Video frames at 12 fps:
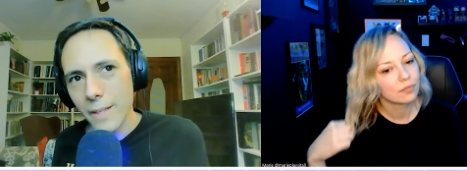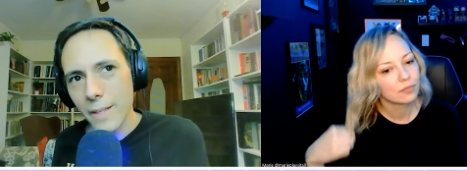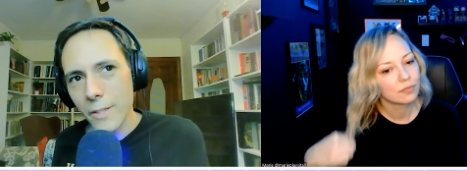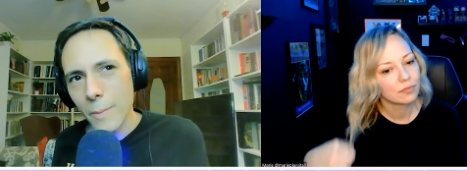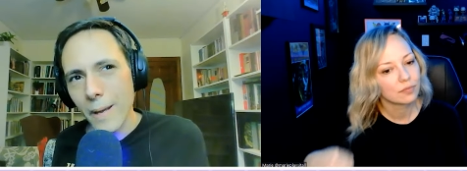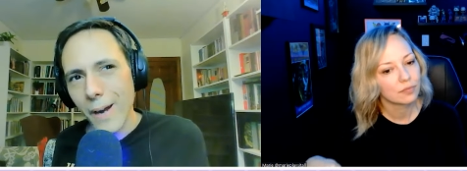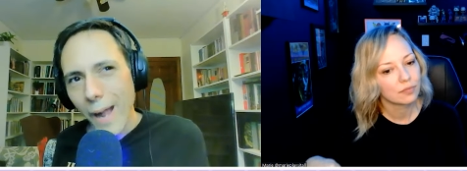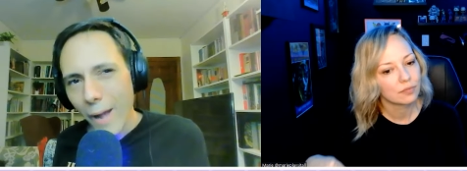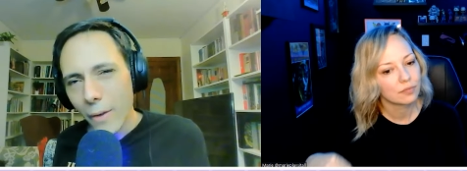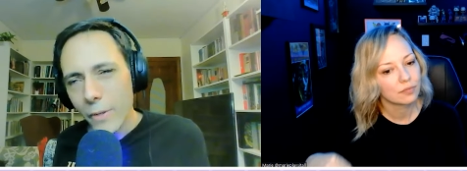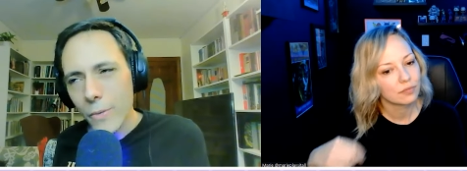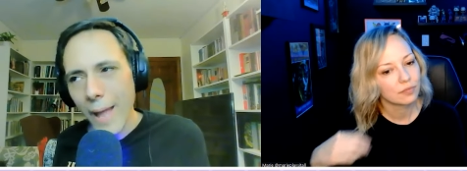Speaker 1: No matter how
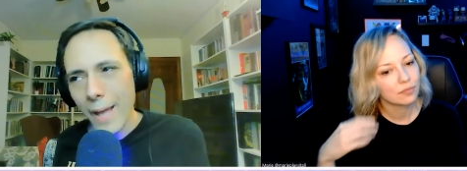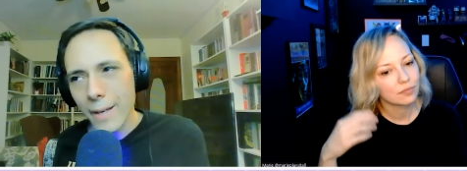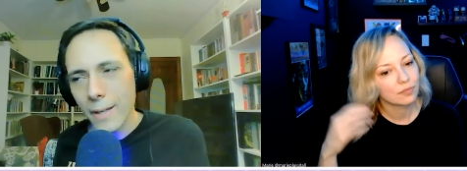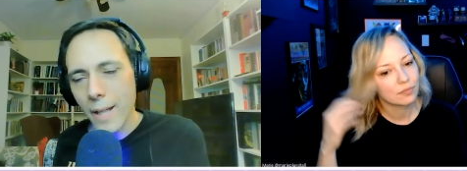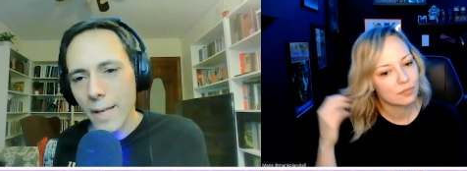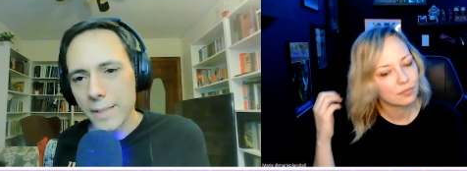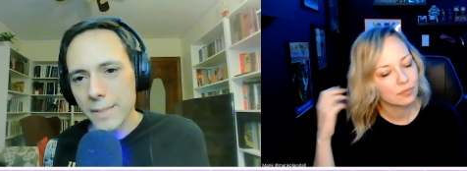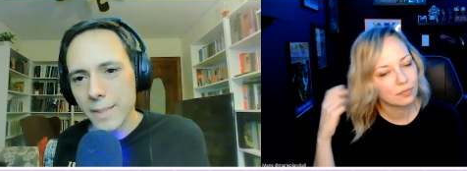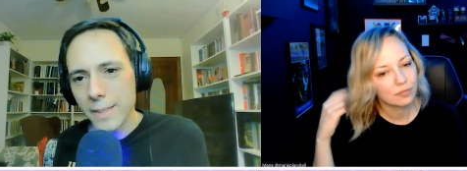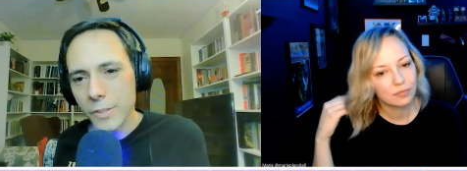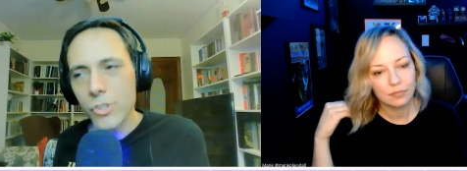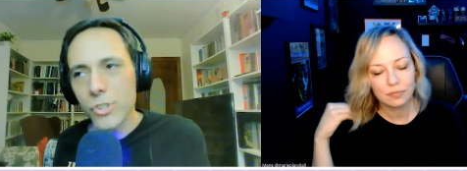you analyze it,
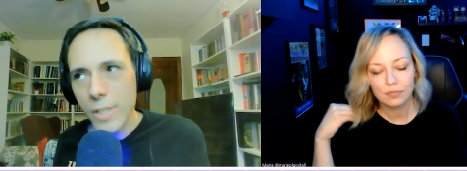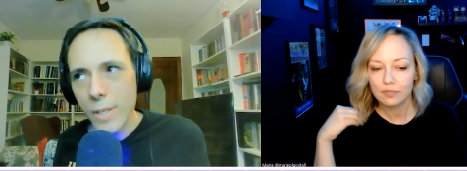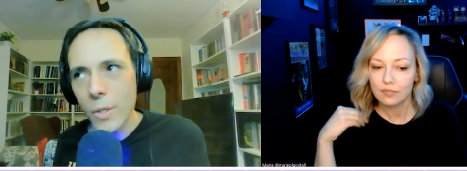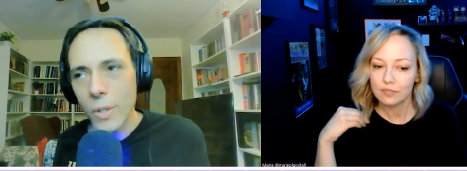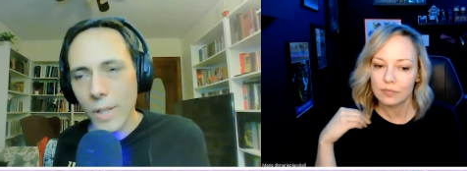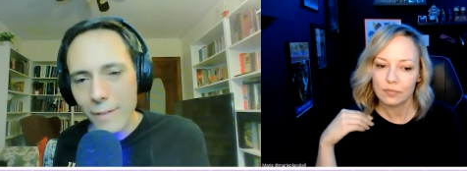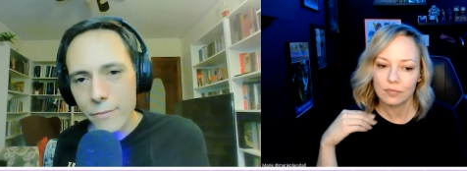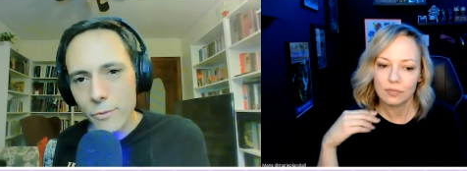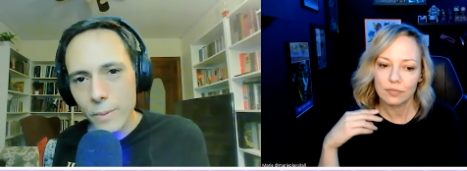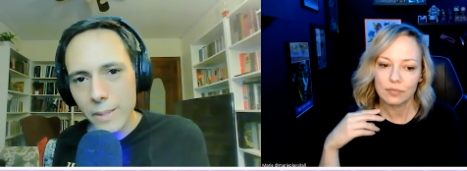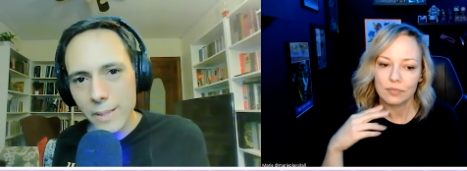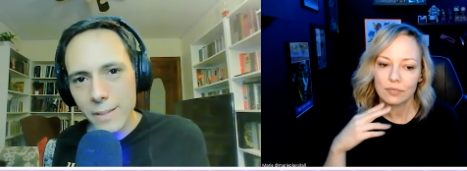you're still left
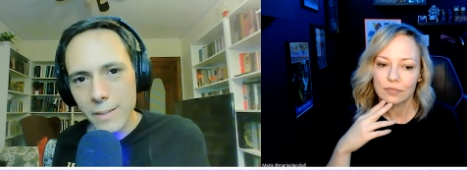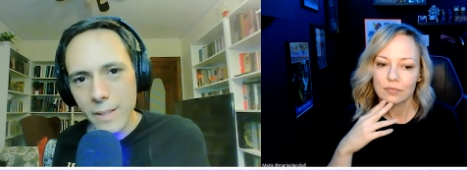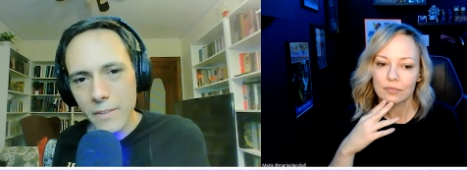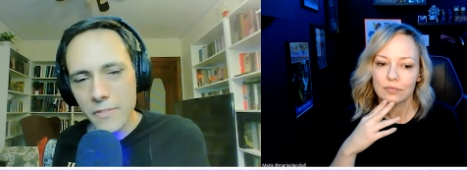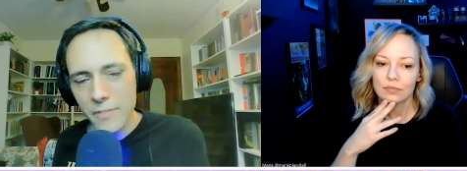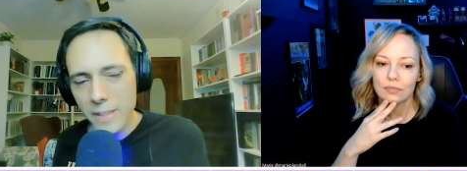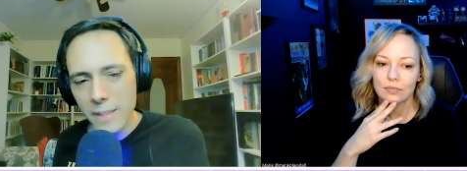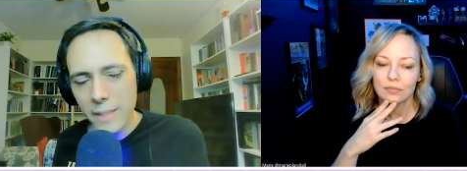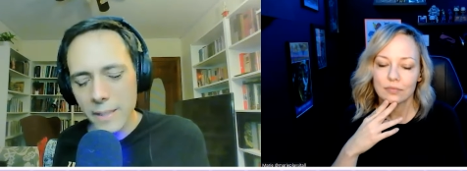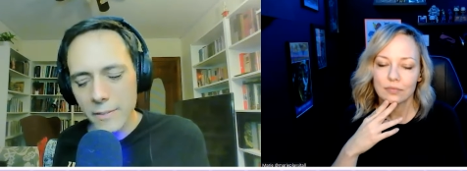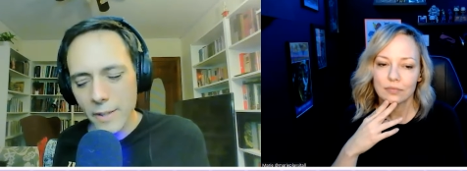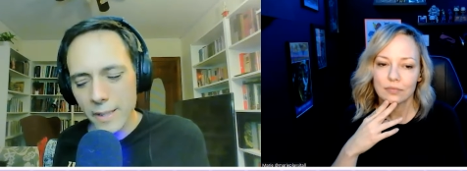with a feeling
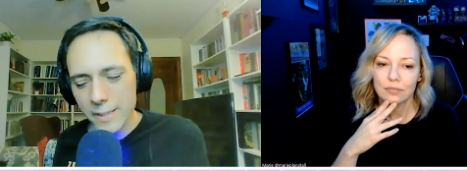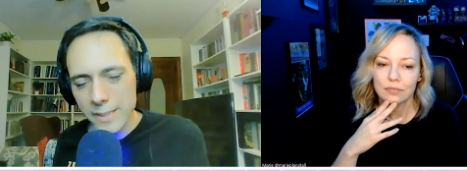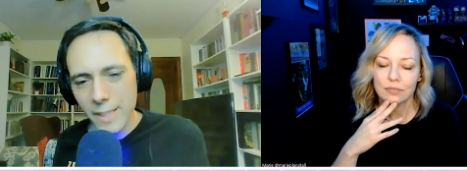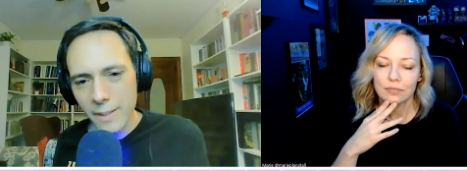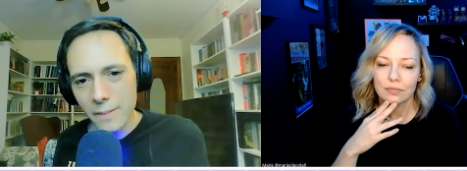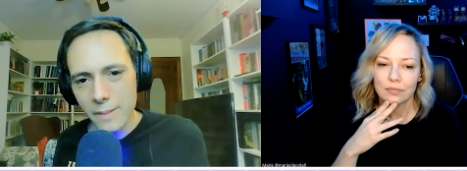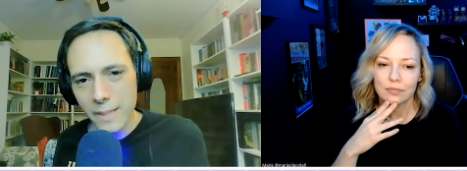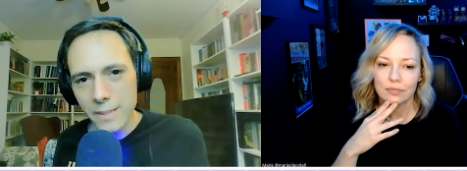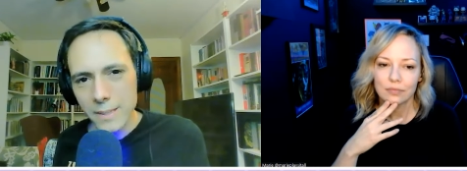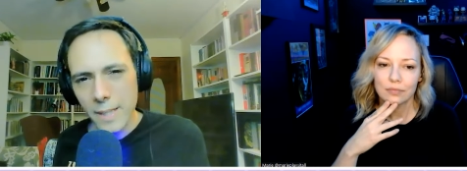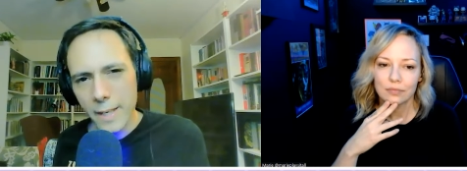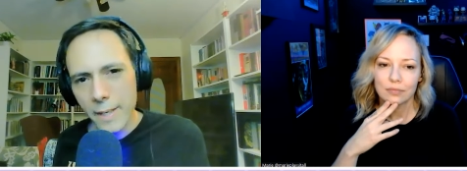of unsettledness.
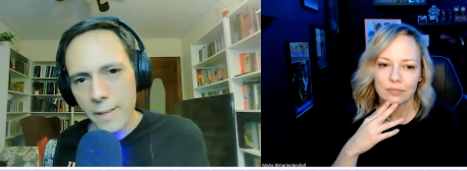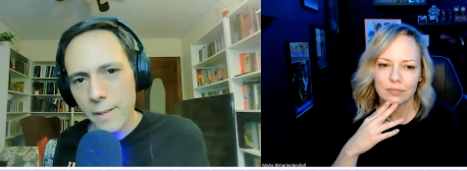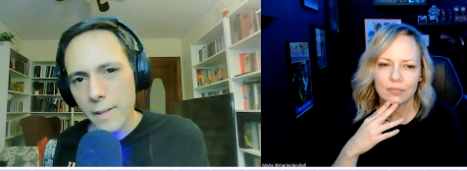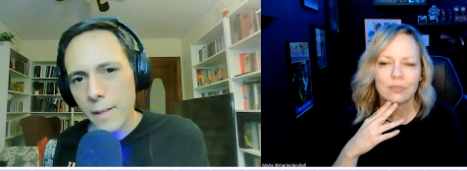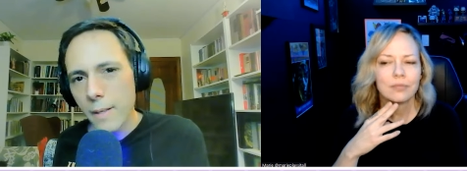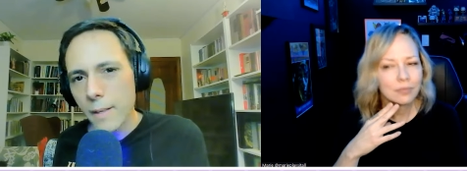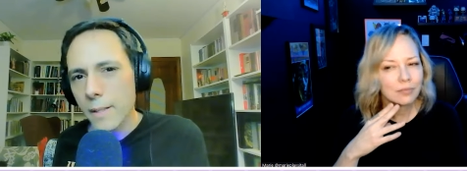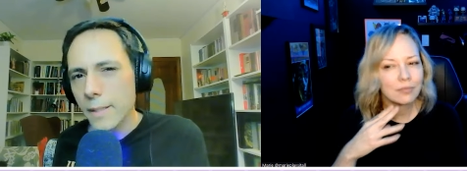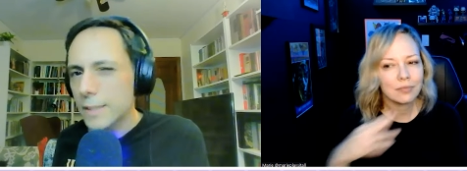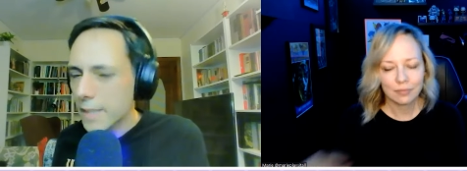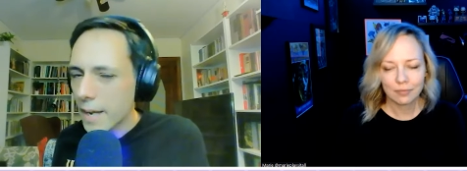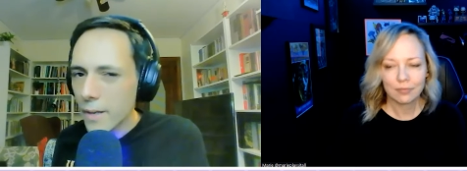Like
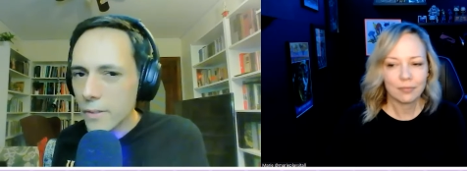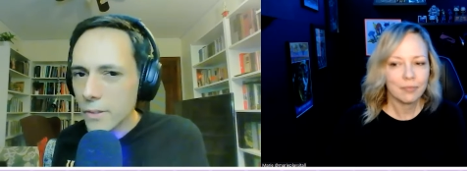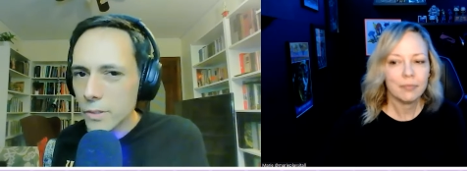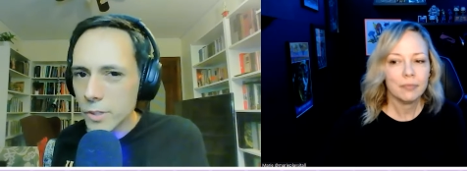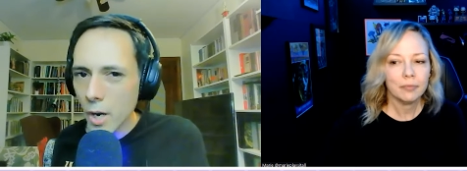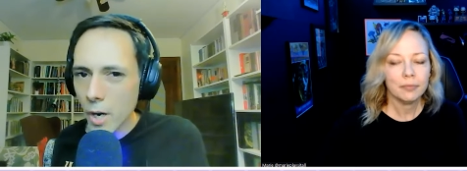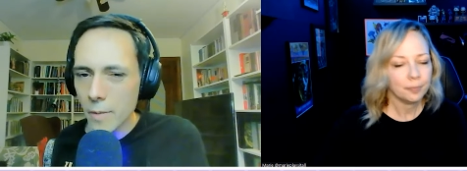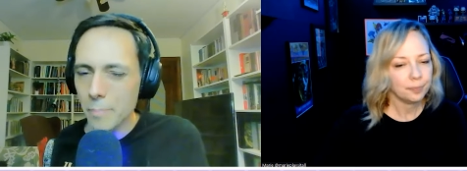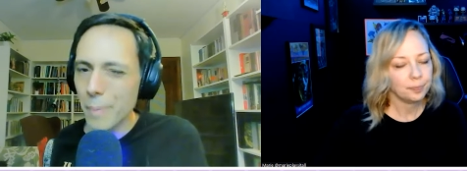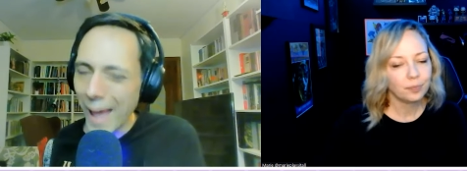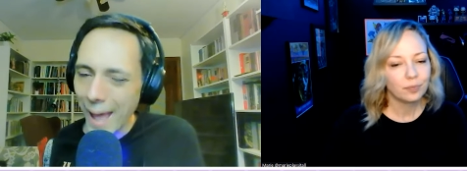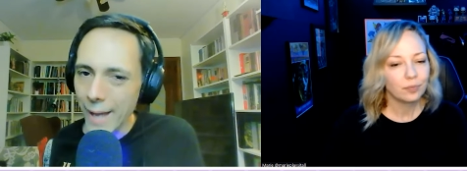these characters aren't
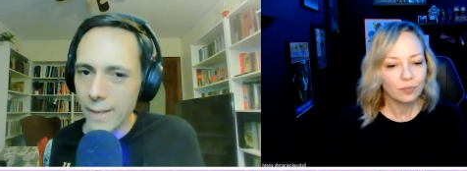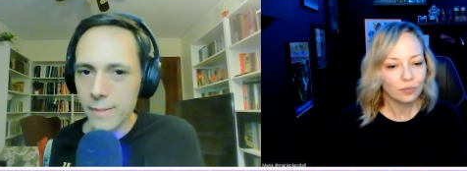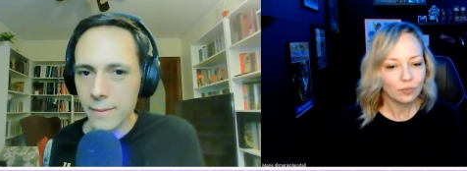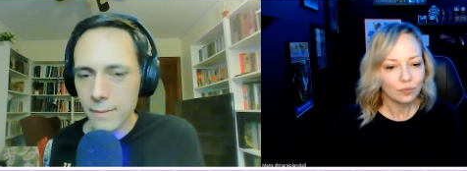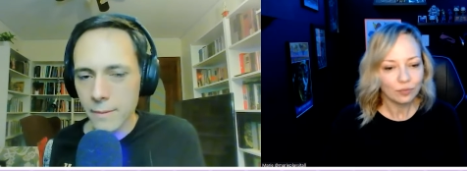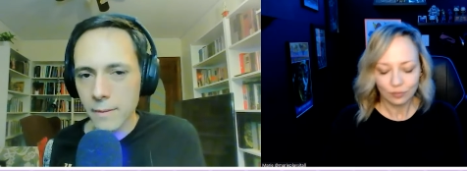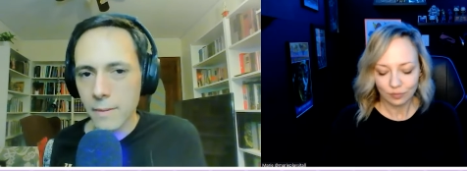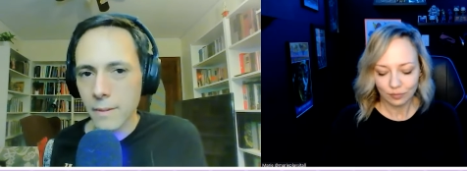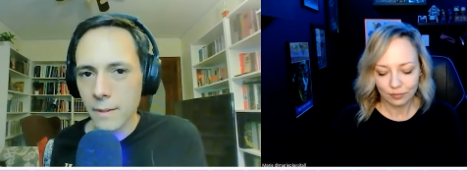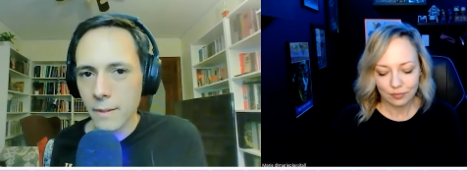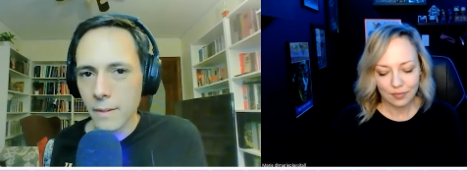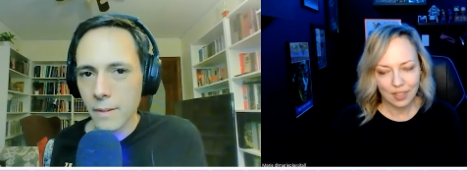bad
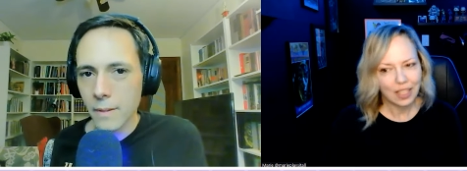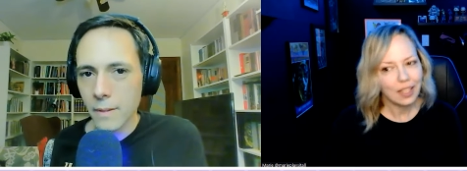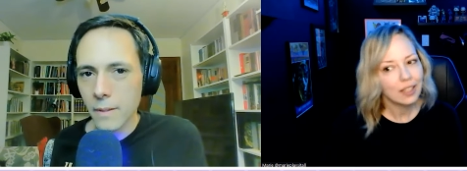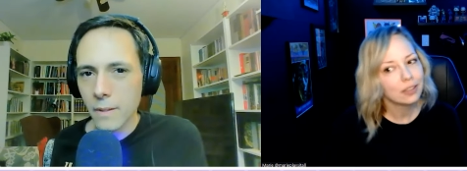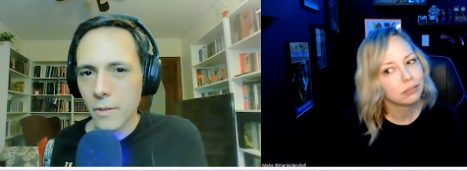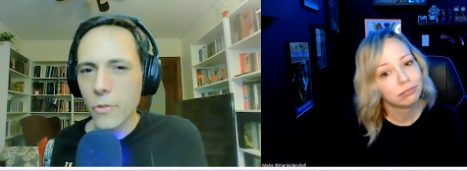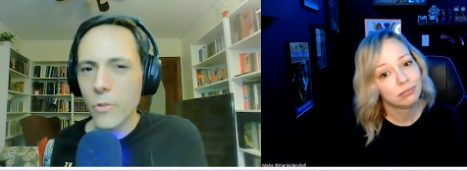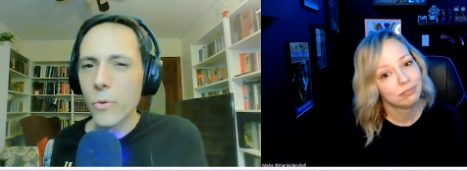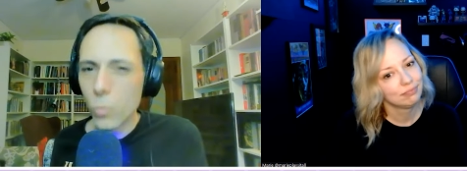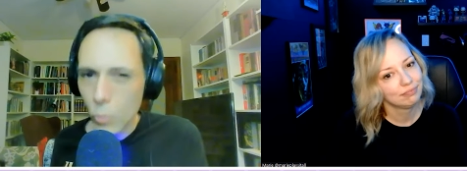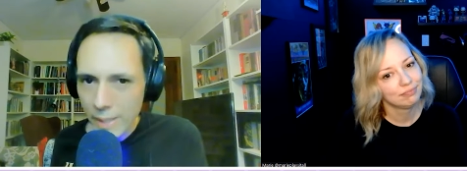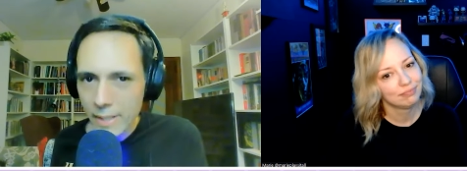they're
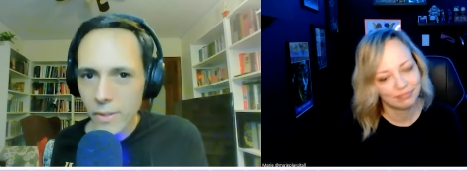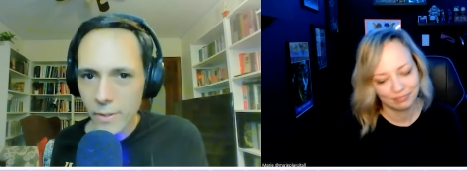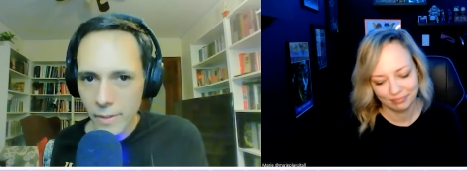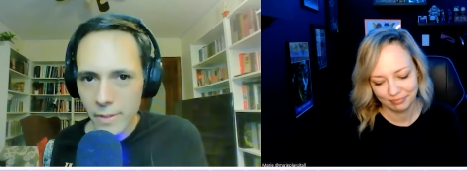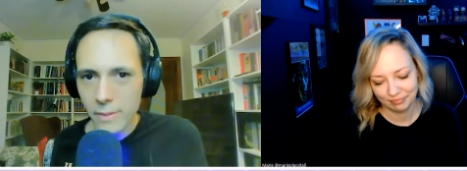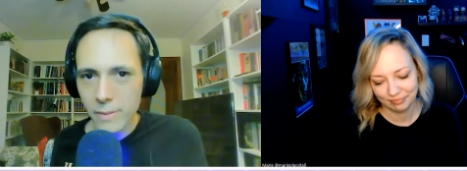weird.